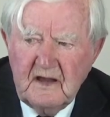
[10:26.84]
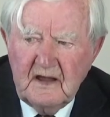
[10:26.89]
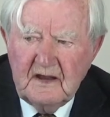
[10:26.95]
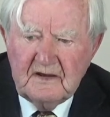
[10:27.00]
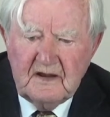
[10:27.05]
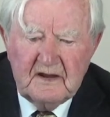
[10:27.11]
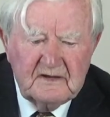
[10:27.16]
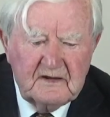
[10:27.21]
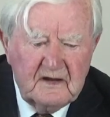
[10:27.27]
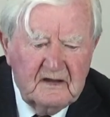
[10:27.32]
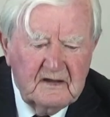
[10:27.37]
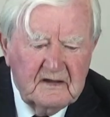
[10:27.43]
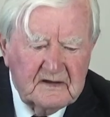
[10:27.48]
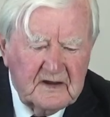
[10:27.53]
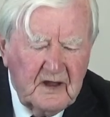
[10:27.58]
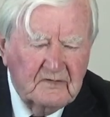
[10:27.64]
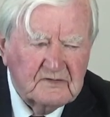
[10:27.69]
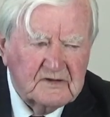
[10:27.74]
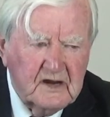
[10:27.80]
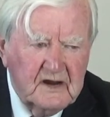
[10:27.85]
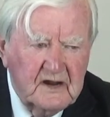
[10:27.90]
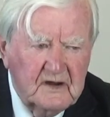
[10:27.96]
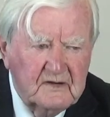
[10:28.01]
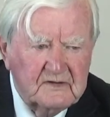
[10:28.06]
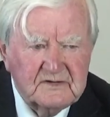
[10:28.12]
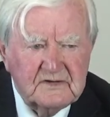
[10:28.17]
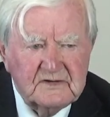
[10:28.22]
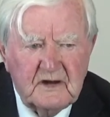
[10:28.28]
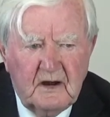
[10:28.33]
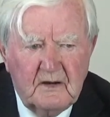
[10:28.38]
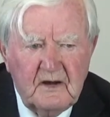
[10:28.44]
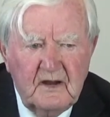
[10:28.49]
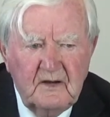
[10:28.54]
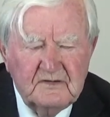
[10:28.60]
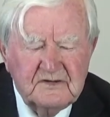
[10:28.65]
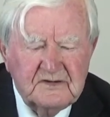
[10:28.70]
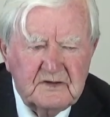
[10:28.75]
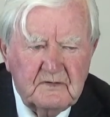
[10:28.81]
that council houses are
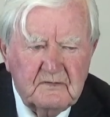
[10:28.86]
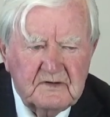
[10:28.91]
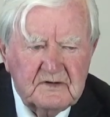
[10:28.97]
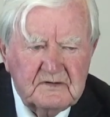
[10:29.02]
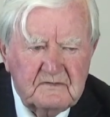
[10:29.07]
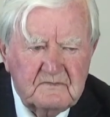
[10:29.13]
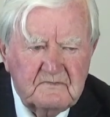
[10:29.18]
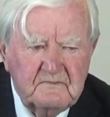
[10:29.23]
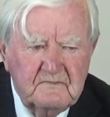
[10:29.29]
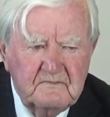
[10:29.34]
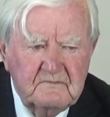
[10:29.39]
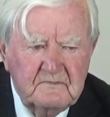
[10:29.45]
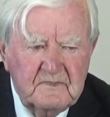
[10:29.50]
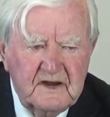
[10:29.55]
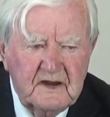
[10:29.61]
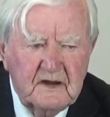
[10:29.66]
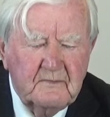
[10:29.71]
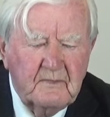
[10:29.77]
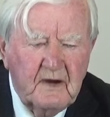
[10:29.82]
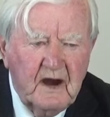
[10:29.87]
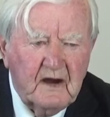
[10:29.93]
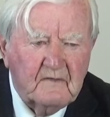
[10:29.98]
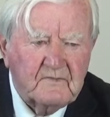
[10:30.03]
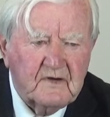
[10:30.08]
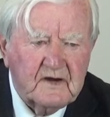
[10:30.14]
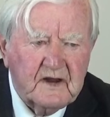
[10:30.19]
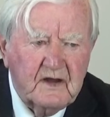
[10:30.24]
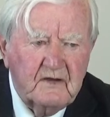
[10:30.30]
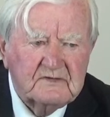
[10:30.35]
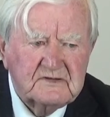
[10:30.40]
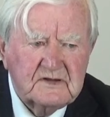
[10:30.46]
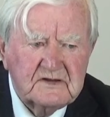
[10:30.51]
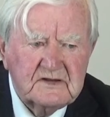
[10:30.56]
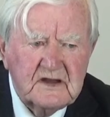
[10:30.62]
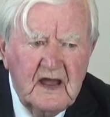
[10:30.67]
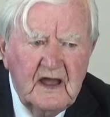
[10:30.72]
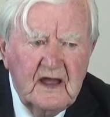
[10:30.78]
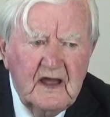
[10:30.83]
houses that were earmarked for
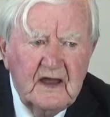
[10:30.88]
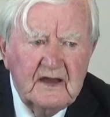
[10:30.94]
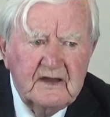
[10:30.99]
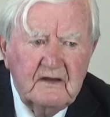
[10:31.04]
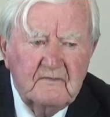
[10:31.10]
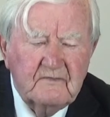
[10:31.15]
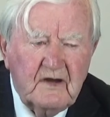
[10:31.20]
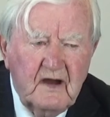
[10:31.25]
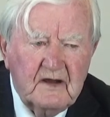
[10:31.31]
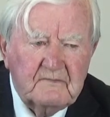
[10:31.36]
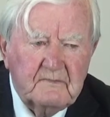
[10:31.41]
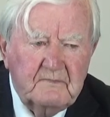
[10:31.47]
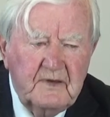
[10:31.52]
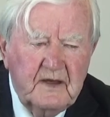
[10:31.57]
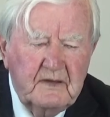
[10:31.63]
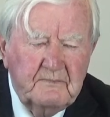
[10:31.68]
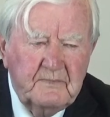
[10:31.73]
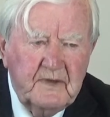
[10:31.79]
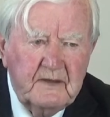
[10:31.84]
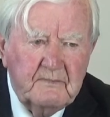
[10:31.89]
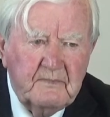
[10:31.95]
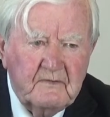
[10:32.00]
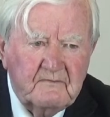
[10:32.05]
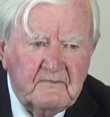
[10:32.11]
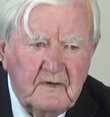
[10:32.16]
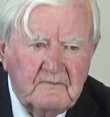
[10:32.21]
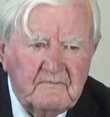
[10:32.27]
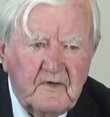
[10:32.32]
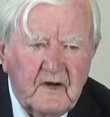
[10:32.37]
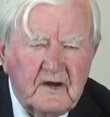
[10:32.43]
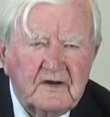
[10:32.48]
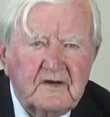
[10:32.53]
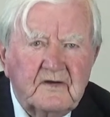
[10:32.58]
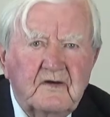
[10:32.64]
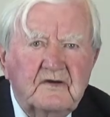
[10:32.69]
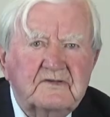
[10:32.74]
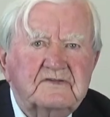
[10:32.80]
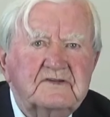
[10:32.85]
councils, you've got people from foreign
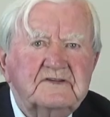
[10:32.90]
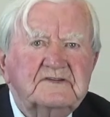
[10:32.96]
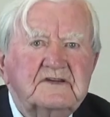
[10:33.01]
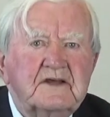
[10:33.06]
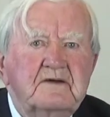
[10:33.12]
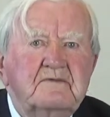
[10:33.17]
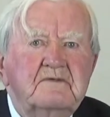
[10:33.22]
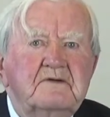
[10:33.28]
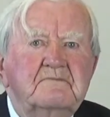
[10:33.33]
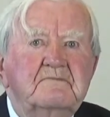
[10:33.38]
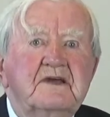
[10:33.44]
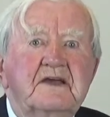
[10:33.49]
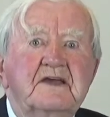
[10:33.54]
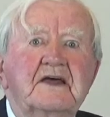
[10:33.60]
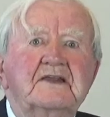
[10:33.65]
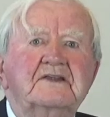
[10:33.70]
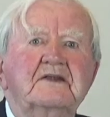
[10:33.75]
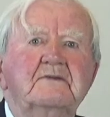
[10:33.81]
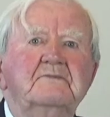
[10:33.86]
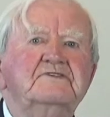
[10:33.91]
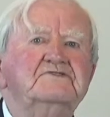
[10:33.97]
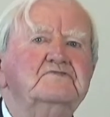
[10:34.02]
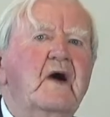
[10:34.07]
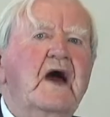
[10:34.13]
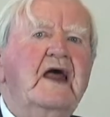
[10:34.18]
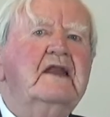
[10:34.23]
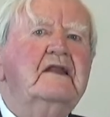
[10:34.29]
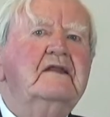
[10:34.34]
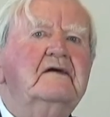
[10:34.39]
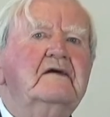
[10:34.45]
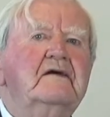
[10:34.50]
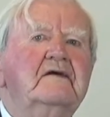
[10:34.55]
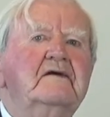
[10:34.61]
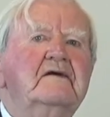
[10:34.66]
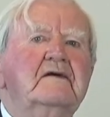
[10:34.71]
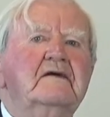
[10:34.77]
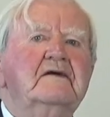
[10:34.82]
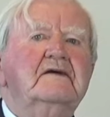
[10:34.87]
countries getting them as well.
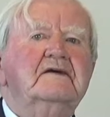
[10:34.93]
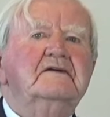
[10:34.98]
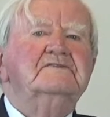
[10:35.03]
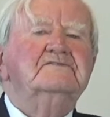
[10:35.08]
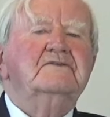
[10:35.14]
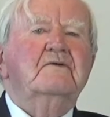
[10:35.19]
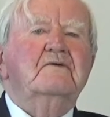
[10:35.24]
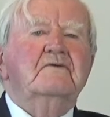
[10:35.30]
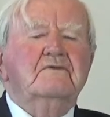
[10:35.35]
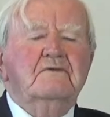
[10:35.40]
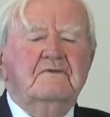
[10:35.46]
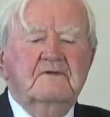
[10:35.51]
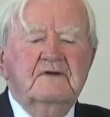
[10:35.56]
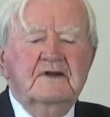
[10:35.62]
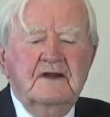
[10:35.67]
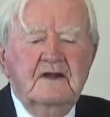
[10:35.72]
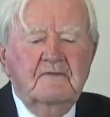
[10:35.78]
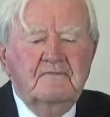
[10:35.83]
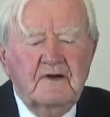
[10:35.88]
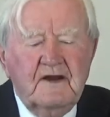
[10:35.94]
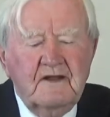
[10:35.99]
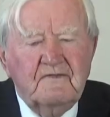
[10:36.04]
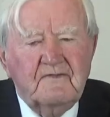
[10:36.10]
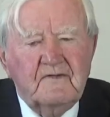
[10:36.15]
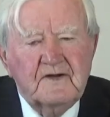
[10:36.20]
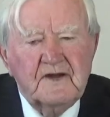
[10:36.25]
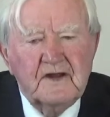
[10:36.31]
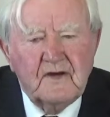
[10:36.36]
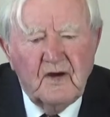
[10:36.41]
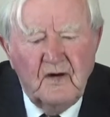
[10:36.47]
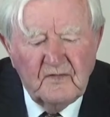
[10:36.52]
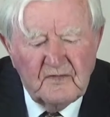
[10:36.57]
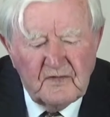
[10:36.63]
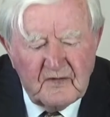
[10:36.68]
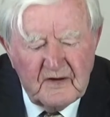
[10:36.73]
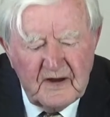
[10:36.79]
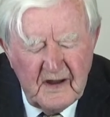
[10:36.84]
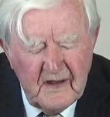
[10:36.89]
So we're in a very funny
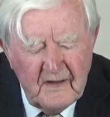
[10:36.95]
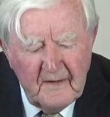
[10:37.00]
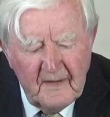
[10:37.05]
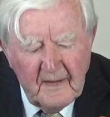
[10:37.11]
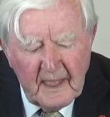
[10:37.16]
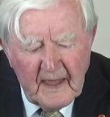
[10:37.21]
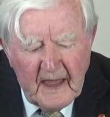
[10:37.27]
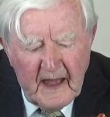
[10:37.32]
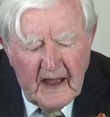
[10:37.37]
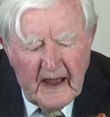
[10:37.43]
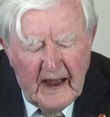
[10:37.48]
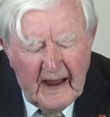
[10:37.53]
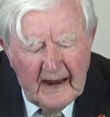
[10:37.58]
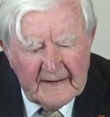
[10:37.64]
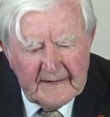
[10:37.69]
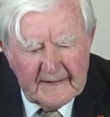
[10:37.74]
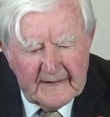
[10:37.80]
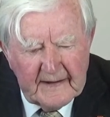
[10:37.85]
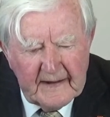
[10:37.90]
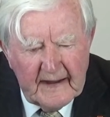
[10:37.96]
country, and